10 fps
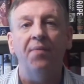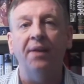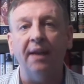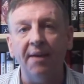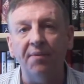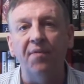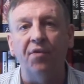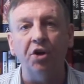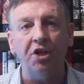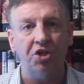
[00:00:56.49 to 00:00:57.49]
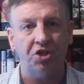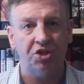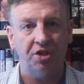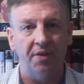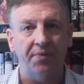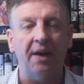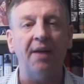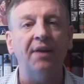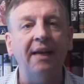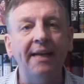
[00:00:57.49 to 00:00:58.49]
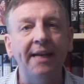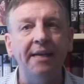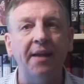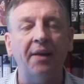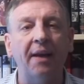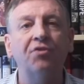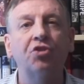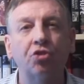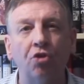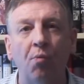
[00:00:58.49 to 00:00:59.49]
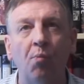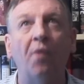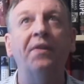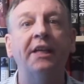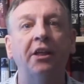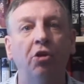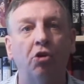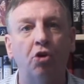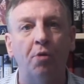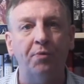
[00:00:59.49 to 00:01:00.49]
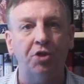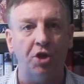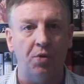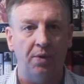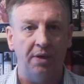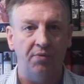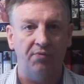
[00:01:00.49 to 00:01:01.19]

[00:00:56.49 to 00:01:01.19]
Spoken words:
they'll have a voice, they'll have a leader, they'll have someone they can look up to,